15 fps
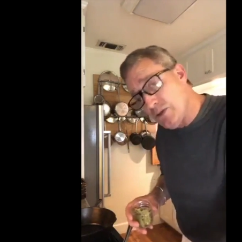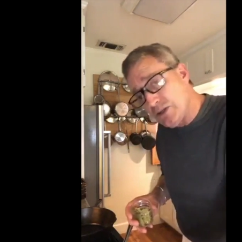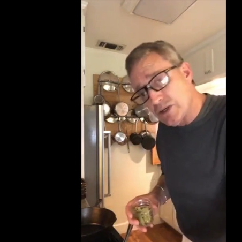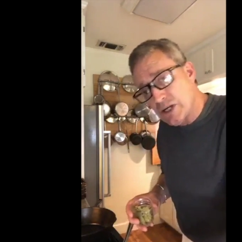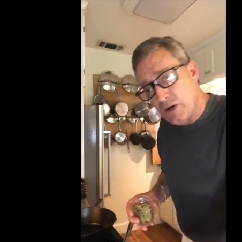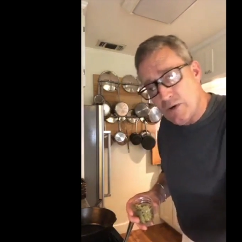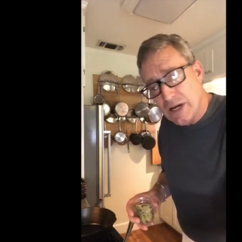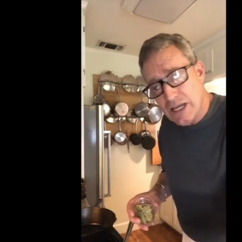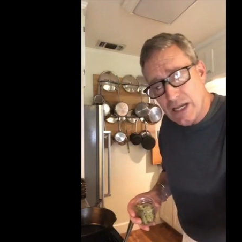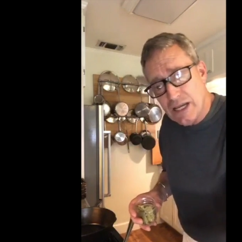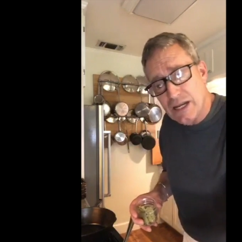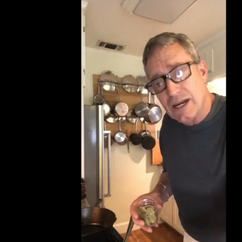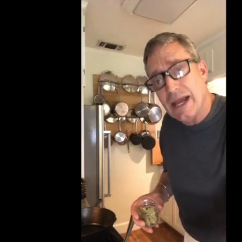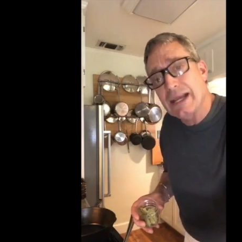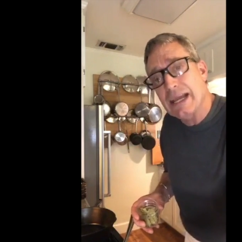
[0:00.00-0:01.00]
they're going
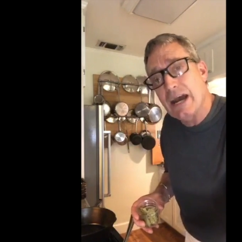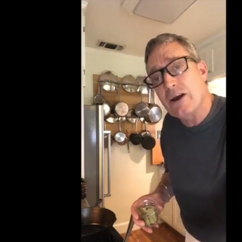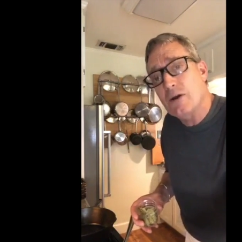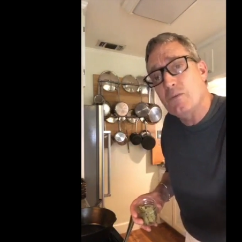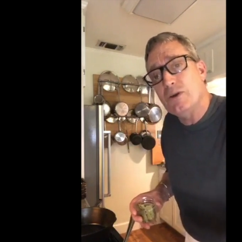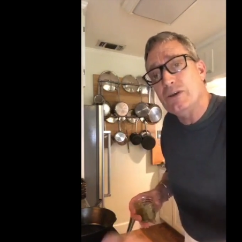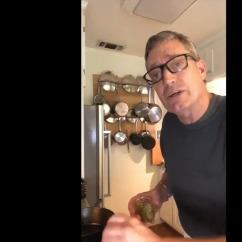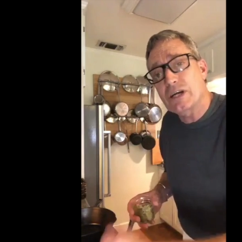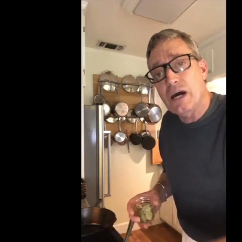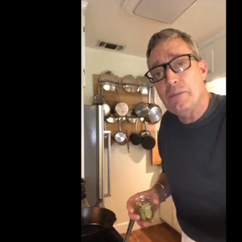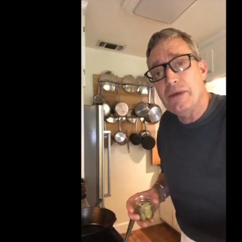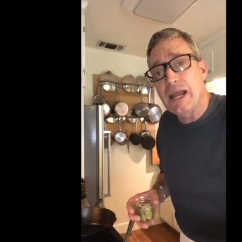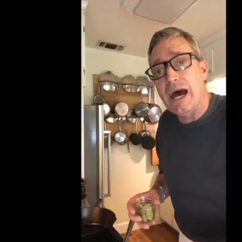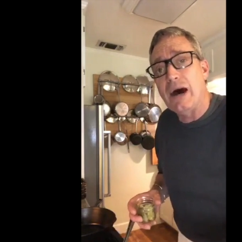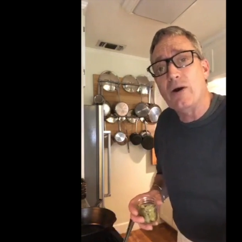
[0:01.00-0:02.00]
in, and I count them when they're
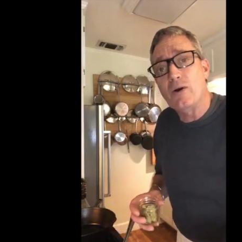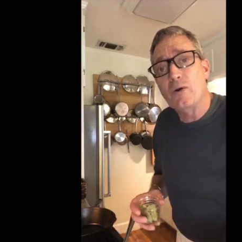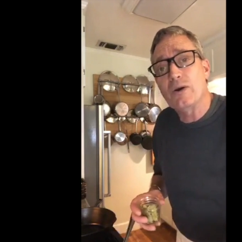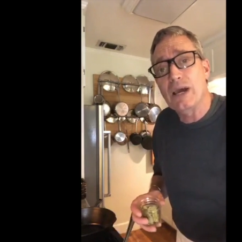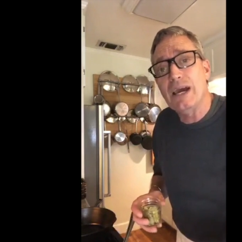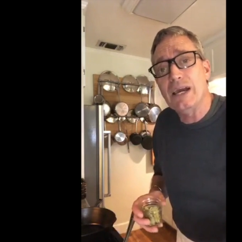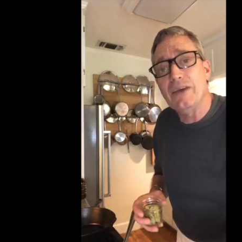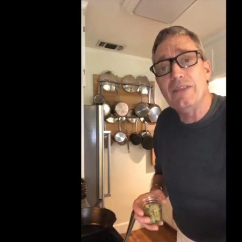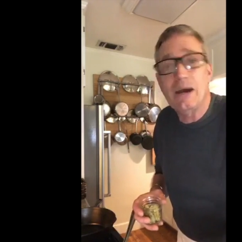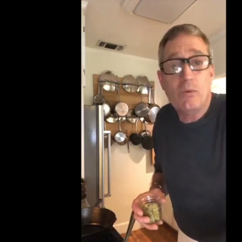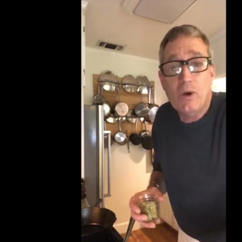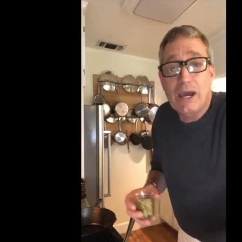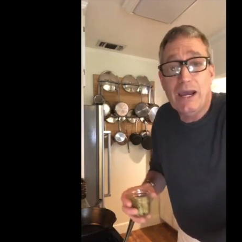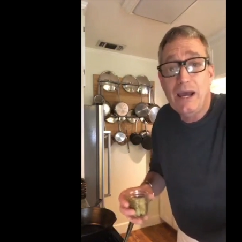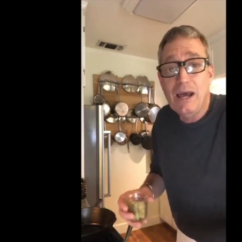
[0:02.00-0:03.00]
coming out, okay? And that
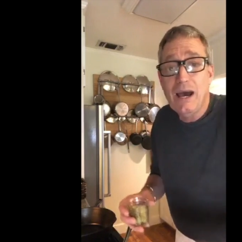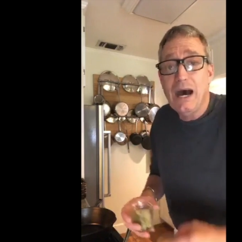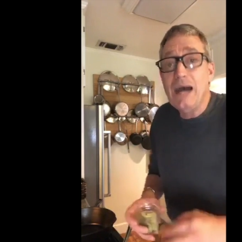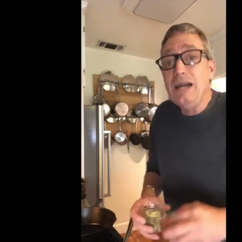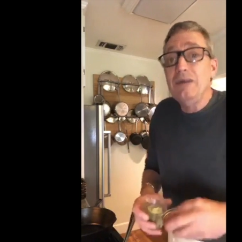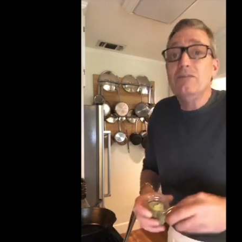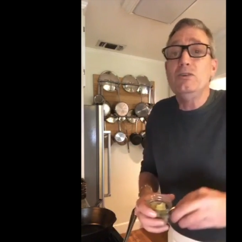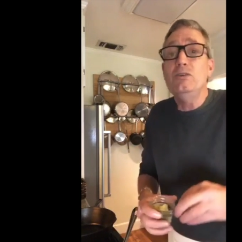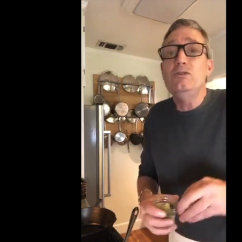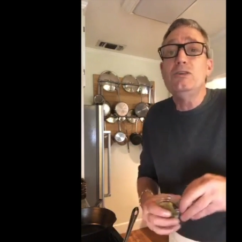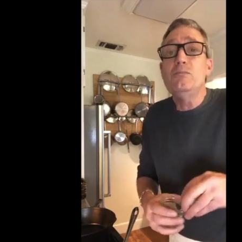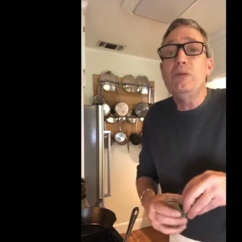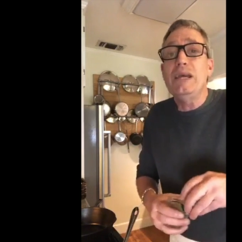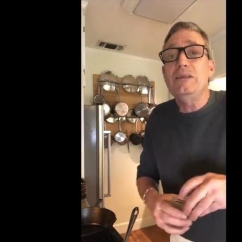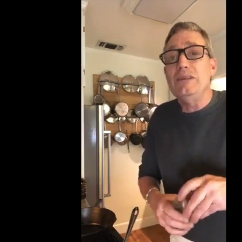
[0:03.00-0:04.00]
way, I never lose
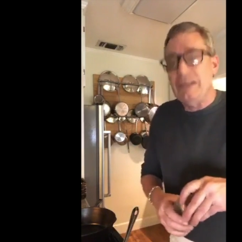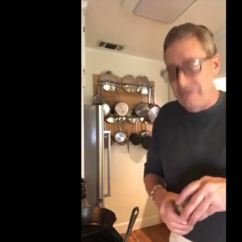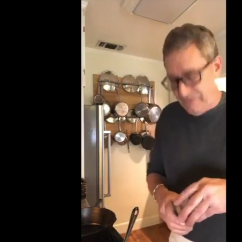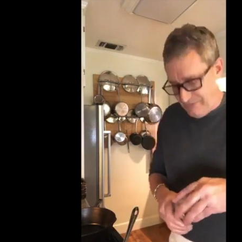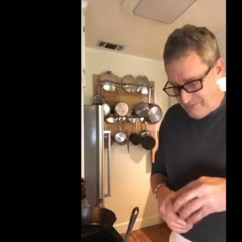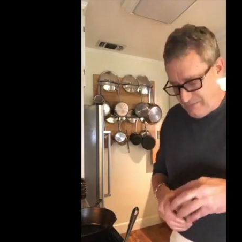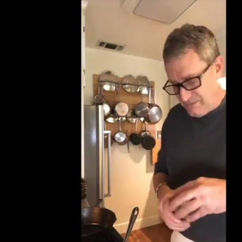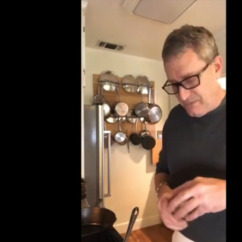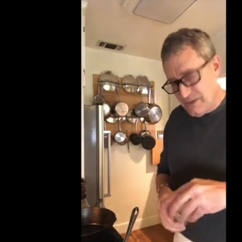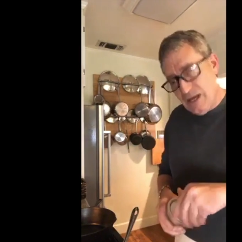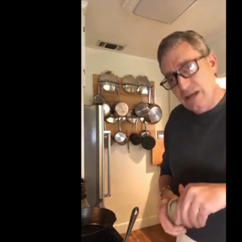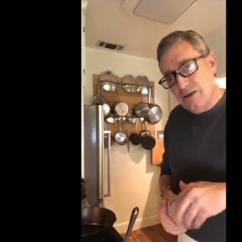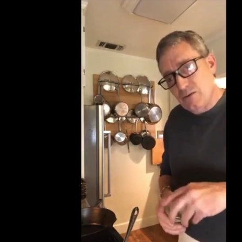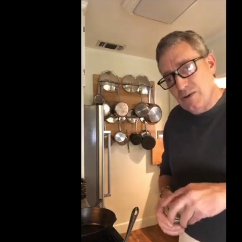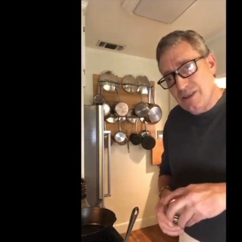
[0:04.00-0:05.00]
a bay leaf.
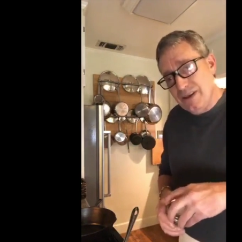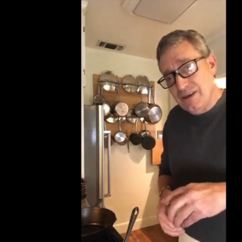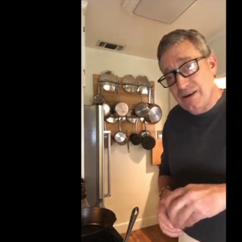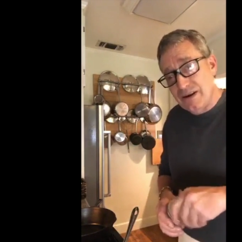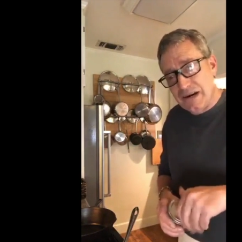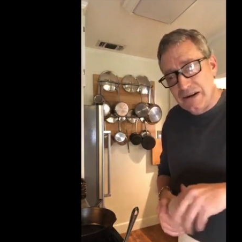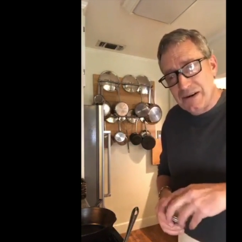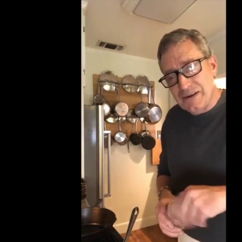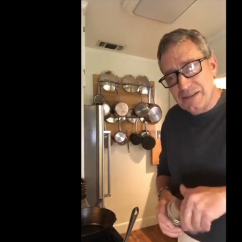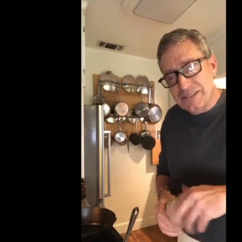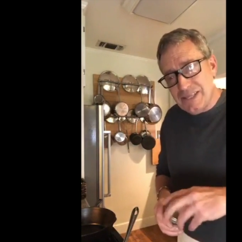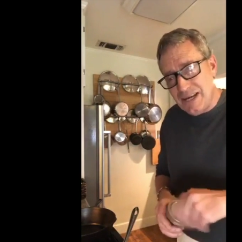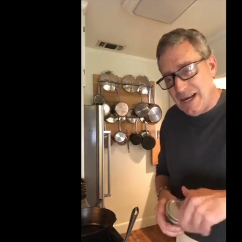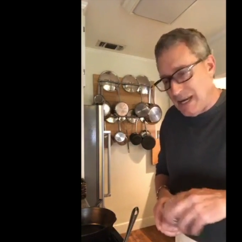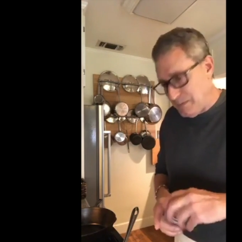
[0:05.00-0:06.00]
I know where they are at all
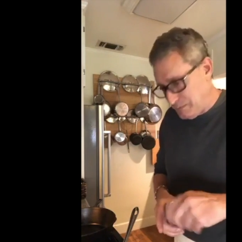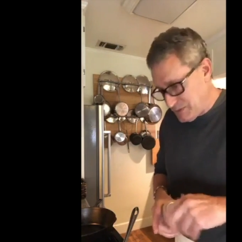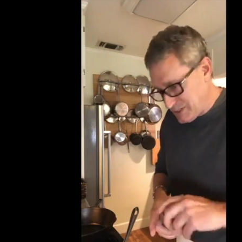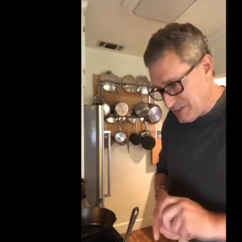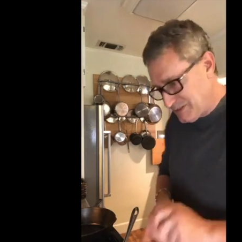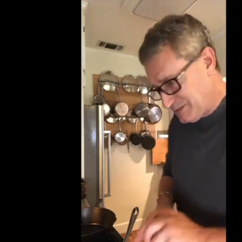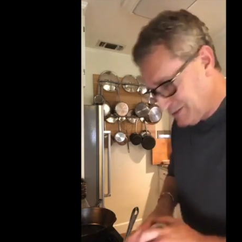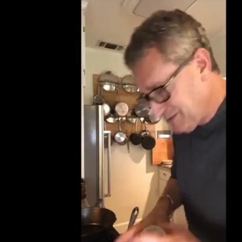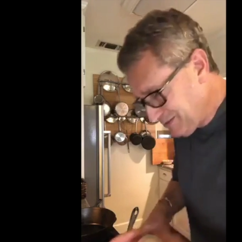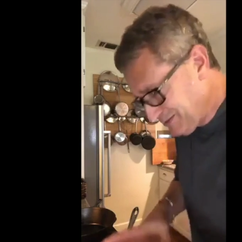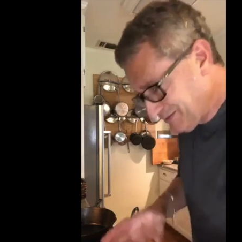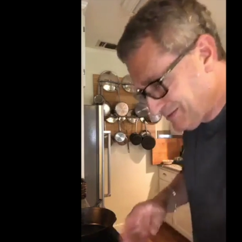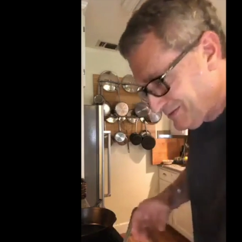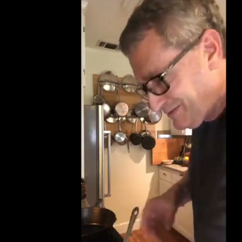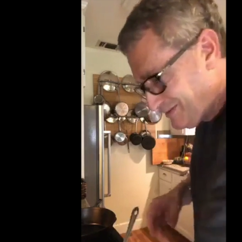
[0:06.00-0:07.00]
times.
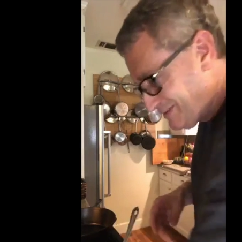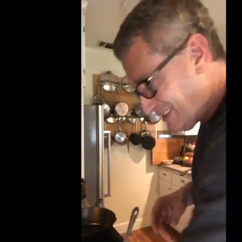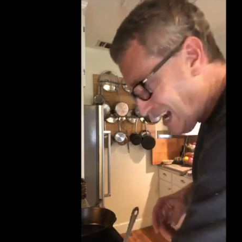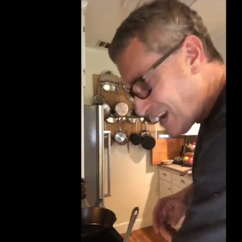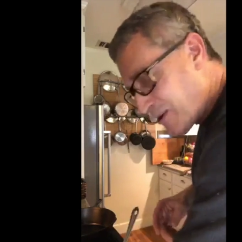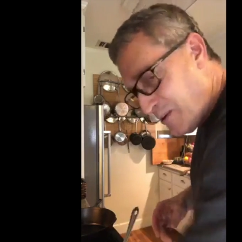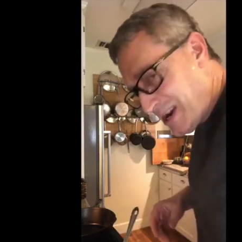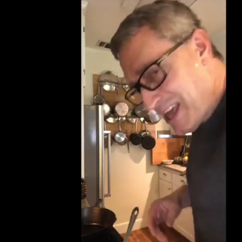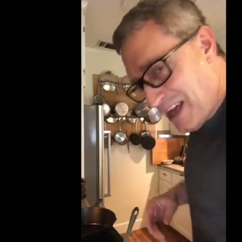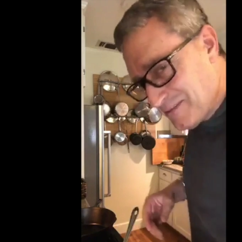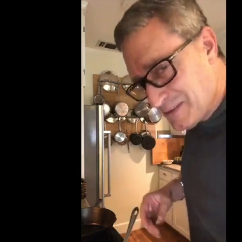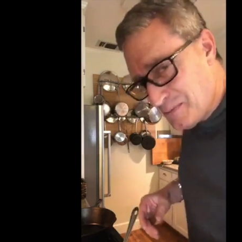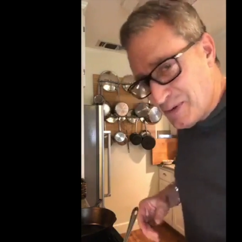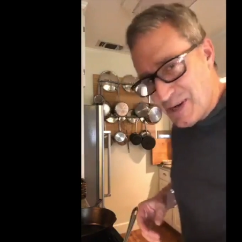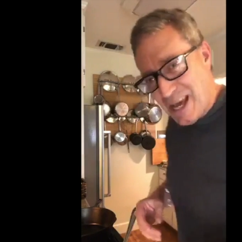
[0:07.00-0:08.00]
I don't want to have
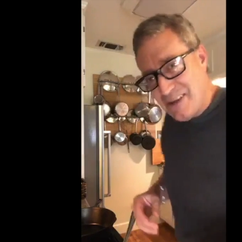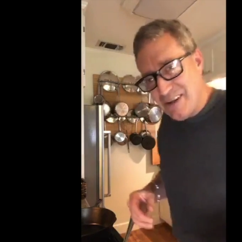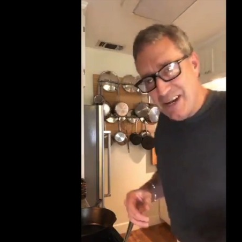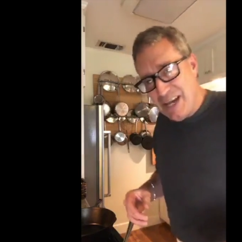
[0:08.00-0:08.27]
to put out an